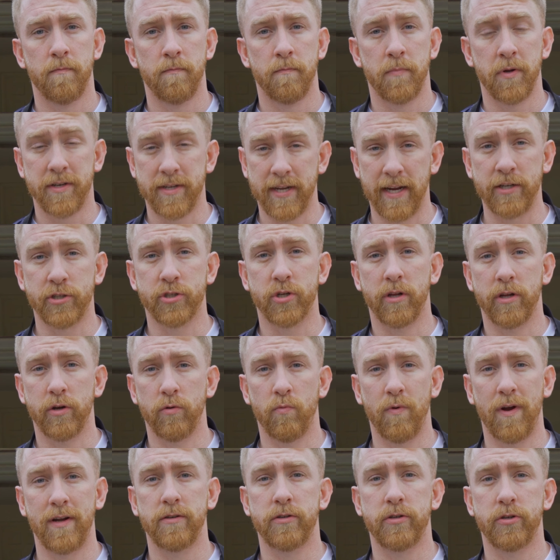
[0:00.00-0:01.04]
Potentially
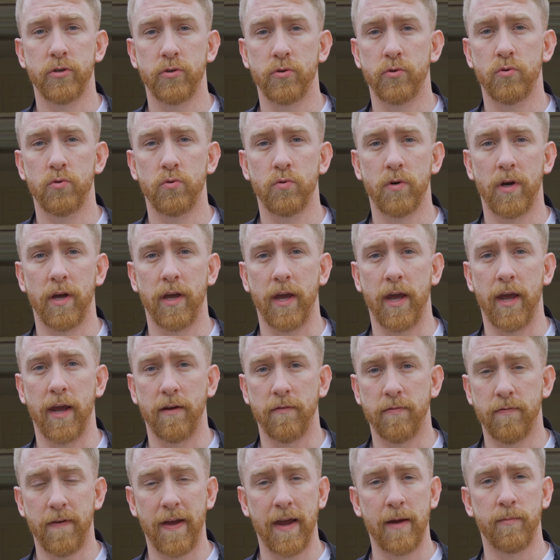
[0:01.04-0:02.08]
rent to
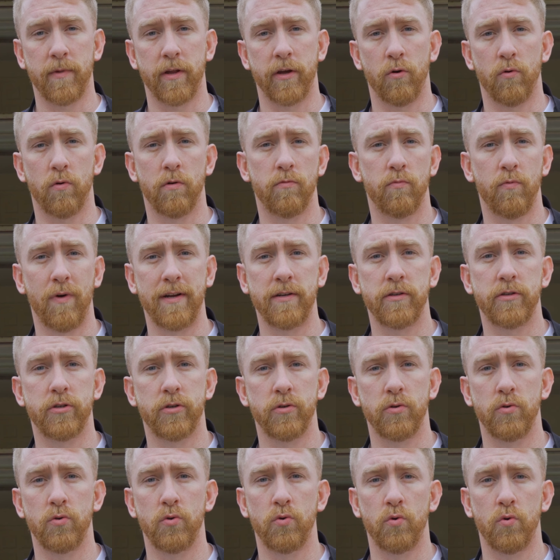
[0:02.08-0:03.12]
a family or rent
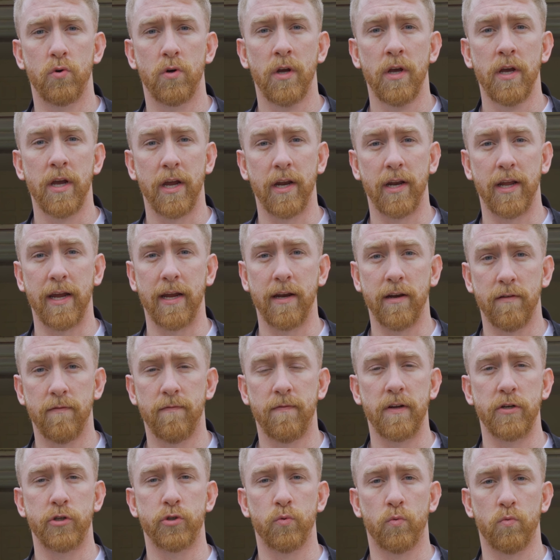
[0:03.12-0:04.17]
to an
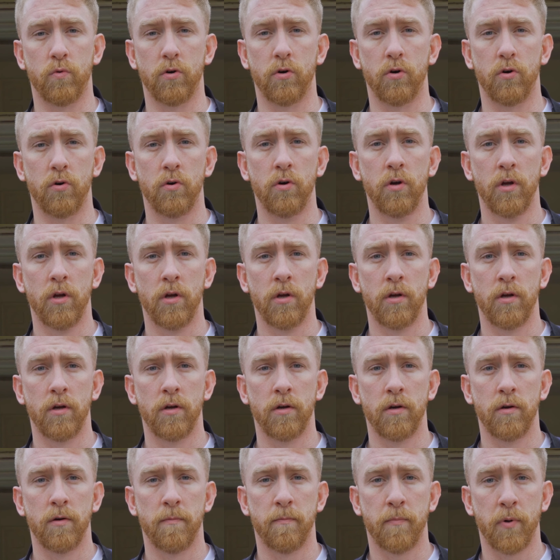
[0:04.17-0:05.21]
individual
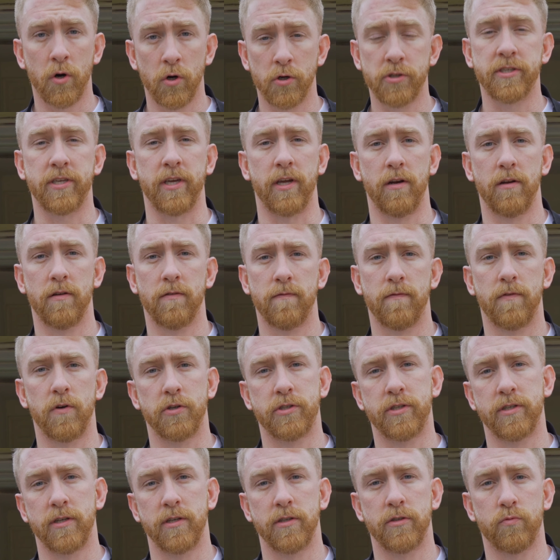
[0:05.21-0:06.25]
person
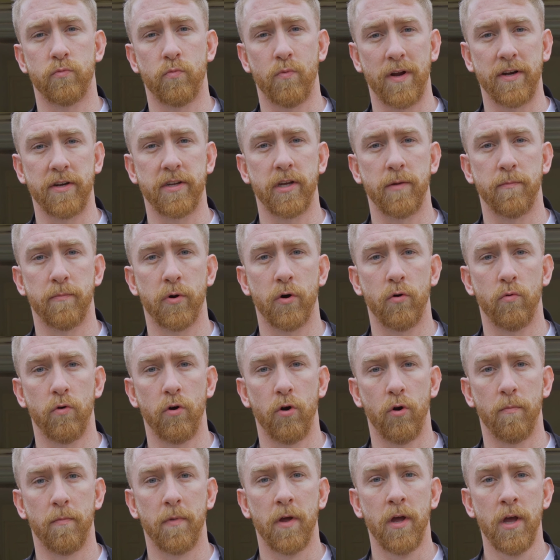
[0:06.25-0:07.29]
versus renting per
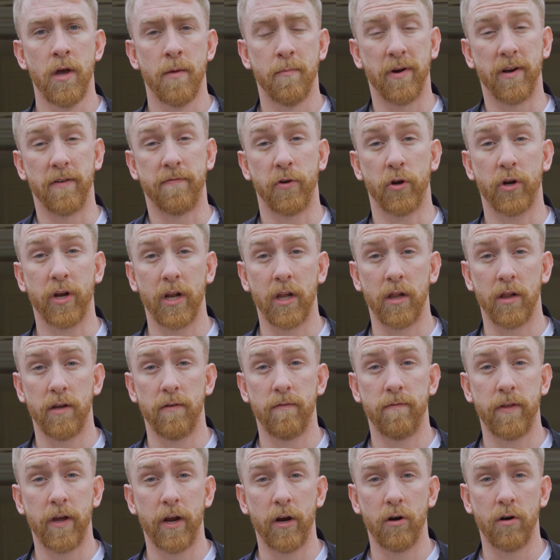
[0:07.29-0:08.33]
room. But if you're gonna
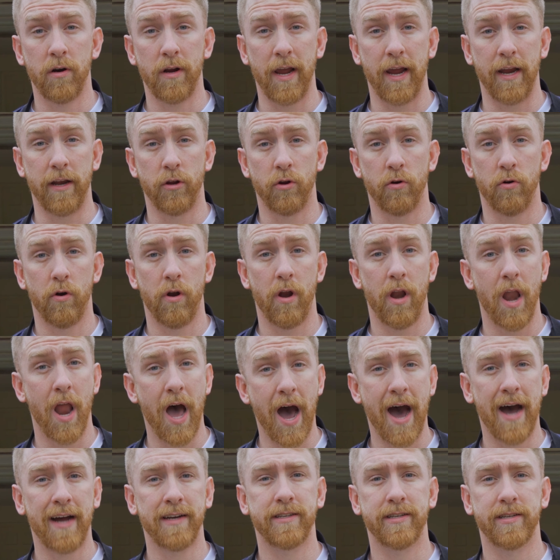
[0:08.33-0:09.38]
live there and you're
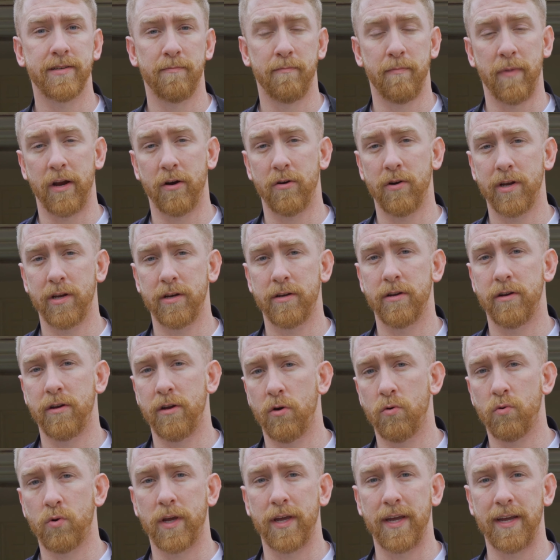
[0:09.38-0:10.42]
not married,
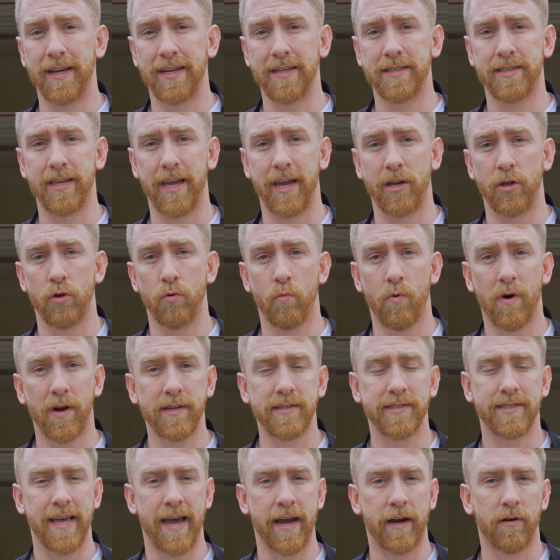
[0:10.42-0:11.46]
no kids, and you
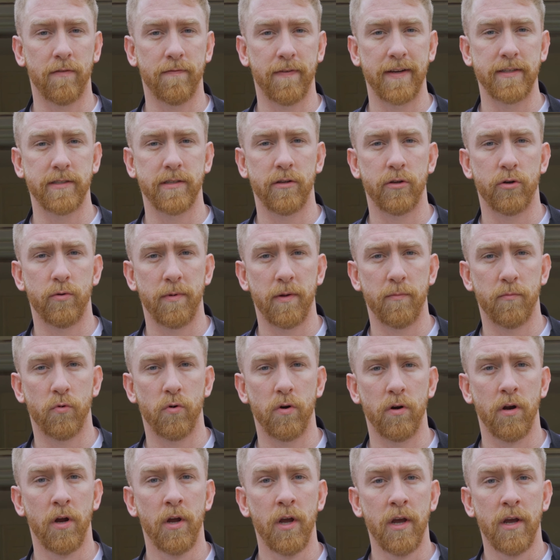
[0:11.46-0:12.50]
wanna sacrifice a little bit
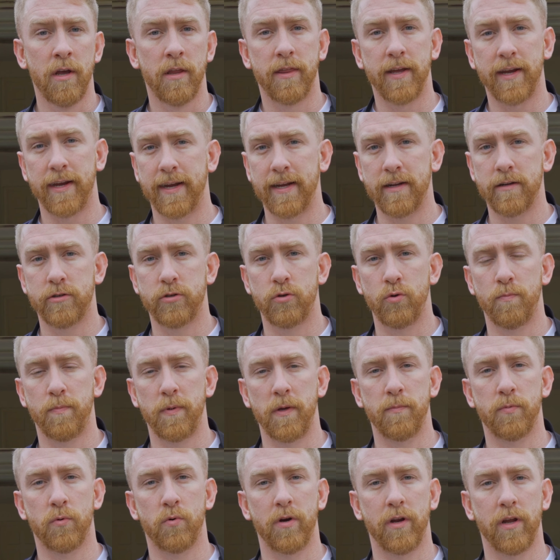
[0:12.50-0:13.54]
more, then get 2
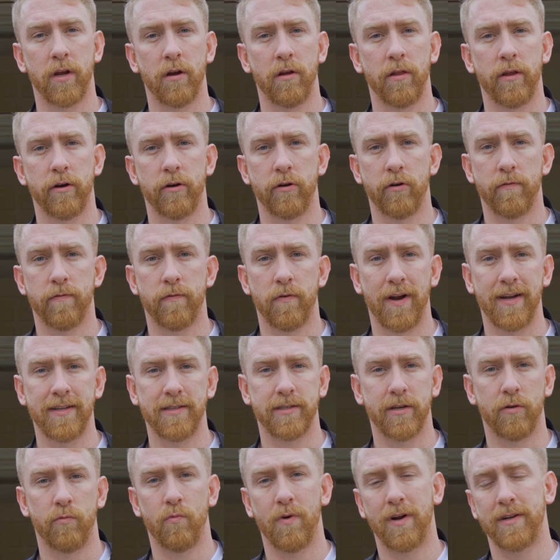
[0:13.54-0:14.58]
people in here that are your
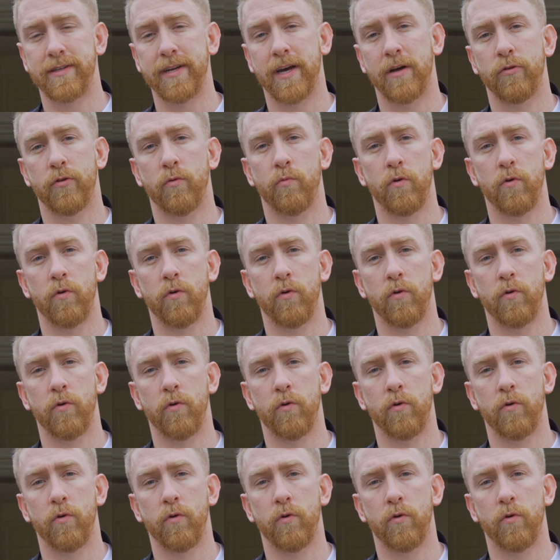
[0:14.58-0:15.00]
friends and rent out the